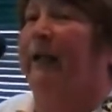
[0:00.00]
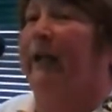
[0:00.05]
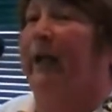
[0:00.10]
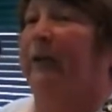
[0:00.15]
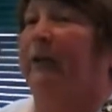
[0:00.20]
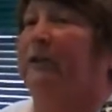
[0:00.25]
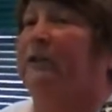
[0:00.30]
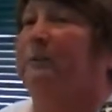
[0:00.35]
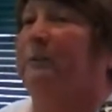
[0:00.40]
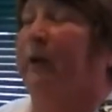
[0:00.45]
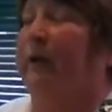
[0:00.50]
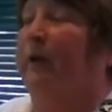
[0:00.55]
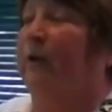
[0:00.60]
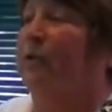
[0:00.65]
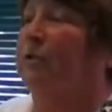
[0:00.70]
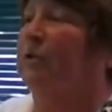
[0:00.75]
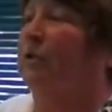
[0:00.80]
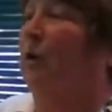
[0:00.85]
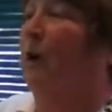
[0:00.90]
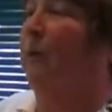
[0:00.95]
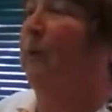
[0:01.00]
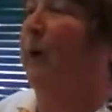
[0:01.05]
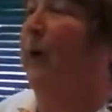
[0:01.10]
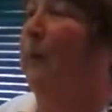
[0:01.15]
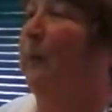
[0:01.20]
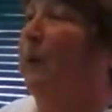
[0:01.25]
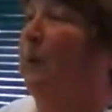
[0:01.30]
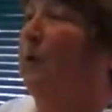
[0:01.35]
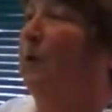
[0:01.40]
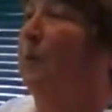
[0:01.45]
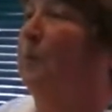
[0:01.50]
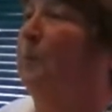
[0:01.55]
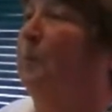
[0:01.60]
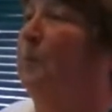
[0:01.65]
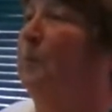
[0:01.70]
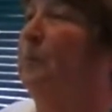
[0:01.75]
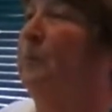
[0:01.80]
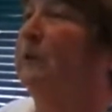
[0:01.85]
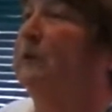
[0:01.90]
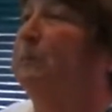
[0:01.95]
a Gaelic speaker, so I probably will
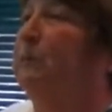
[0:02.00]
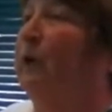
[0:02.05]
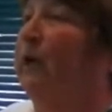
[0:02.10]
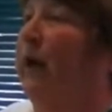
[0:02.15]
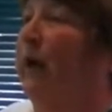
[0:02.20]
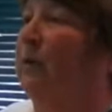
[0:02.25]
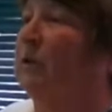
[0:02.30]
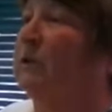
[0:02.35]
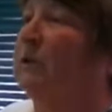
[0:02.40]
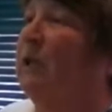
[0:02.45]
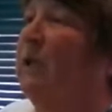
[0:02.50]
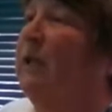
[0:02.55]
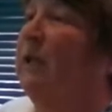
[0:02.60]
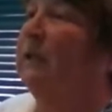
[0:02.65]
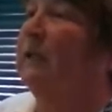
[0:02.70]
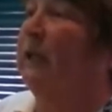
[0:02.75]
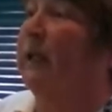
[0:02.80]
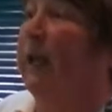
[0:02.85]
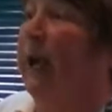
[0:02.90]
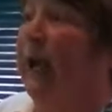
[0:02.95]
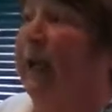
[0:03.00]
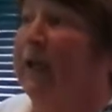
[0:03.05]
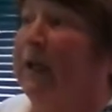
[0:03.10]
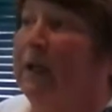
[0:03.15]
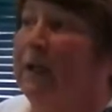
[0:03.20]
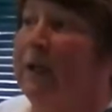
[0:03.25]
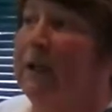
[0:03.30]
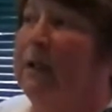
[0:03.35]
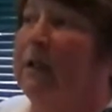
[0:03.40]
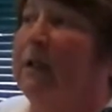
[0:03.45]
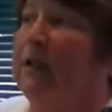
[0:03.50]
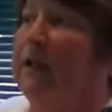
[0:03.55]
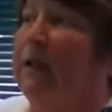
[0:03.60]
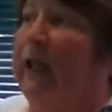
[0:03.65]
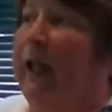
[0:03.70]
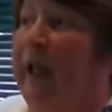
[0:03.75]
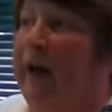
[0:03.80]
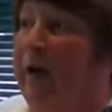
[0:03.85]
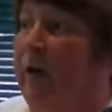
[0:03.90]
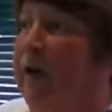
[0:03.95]
mispronounce, the
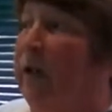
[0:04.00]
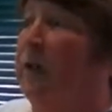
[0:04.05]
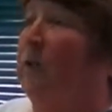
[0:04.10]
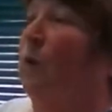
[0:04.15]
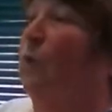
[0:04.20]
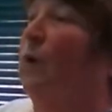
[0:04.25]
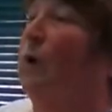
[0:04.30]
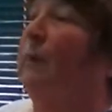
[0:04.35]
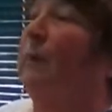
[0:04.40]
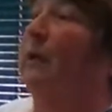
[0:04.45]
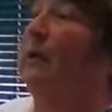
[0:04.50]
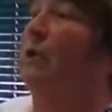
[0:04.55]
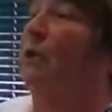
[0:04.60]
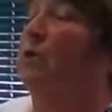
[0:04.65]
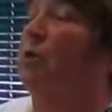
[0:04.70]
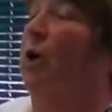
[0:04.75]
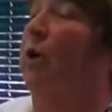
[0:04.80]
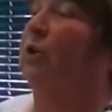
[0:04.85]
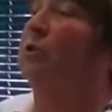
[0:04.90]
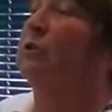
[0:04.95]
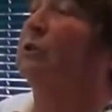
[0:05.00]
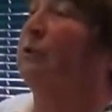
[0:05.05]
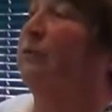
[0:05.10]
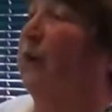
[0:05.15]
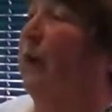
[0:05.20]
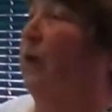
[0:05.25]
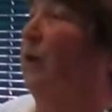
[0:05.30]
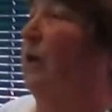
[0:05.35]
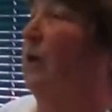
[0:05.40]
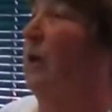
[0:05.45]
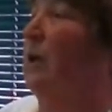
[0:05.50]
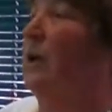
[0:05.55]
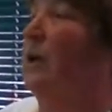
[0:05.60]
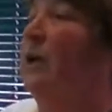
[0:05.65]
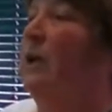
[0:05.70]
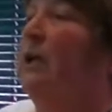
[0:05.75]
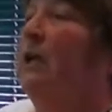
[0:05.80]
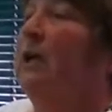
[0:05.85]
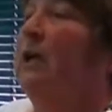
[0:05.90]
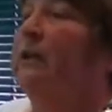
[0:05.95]
Erin, the women, the daughters of Erin.
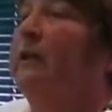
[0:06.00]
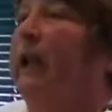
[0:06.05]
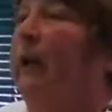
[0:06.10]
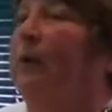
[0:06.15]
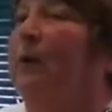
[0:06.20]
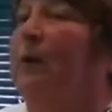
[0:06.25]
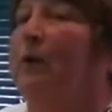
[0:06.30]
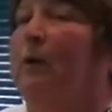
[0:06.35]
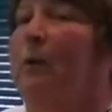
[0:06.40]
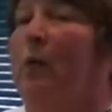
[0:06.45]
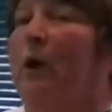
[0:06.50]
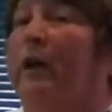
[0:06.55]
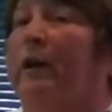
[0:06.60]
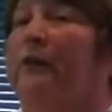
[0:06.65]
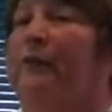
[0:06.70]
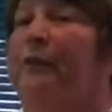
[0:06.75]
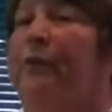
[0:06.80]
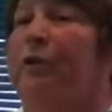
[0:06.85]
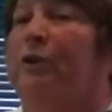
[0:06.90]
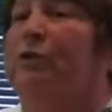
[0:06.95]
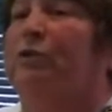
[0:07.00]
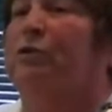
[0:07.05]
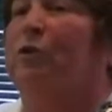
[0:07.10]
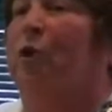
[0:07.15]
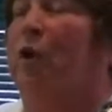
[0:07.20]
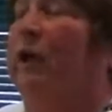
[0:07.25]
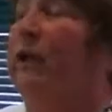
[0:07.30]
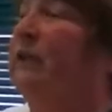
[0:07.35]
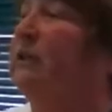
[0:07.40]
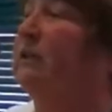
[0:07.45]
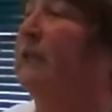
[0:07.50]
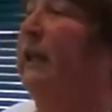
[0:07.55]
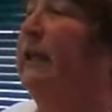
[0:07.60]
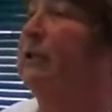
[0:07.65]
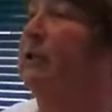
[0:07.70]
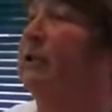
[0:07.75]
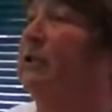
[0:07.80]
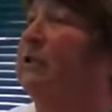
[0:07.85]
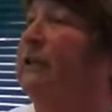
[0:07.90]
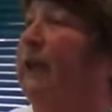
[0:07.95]
They were the, one of the first
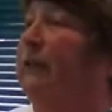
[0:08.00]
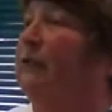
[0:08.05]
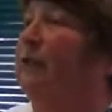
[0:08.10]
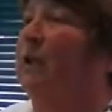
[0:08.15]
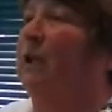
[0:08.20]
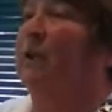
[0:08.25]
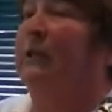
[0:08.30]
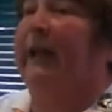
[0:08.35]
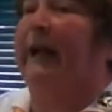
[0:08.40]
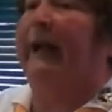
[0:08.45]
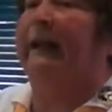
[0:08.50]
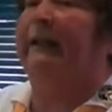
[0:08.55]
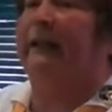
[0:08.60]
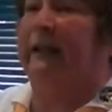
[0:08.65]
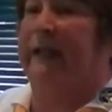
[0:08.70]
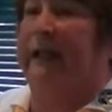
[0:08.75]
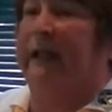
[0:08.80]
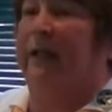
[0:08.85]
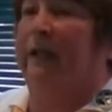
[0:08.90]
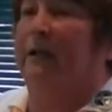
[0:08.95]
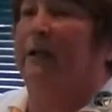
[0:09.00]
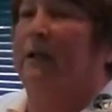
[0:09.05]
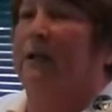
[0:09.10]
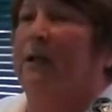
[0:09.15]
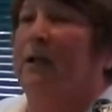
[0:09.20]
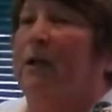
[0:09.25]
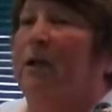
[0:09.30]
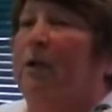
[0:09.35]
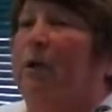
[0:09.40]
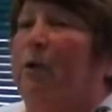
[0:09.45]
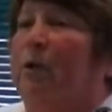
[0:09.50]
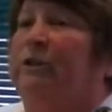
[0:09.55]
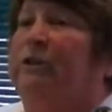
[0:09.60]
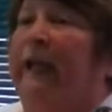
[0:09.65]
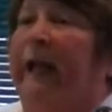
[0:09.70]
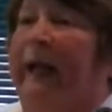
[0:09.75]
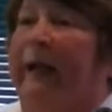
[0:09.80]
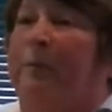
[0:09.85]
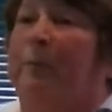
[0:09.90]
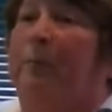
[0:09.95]
organizations after the Land League, which
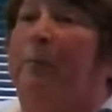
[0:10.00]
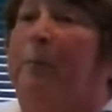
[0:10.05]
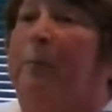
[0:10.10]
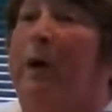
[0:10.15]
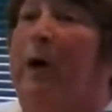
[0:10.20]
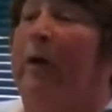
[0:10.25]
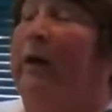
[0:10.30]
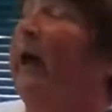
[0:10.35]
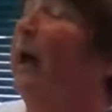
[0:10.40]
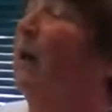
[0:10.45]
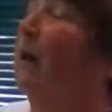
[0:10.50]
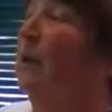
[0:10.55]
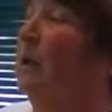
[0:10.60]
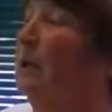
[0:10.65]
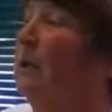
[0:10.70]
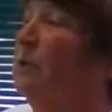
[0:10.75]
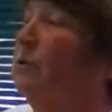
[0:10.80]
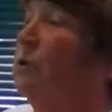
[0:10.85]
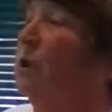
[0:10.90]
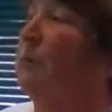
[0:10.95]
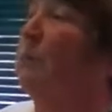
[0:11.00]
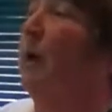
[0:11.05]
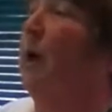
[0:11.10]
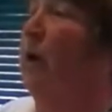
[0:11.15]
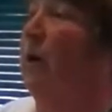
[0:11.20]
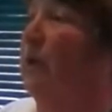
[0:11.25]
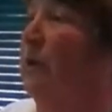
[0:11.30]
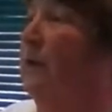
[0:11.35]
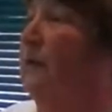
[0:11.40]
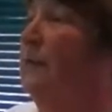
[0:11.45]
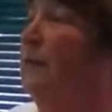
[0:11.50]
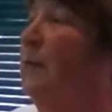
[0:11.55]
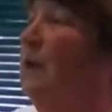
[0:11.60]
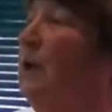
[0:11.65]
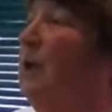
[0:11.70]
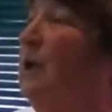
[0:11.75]
Ann Parnell took part of,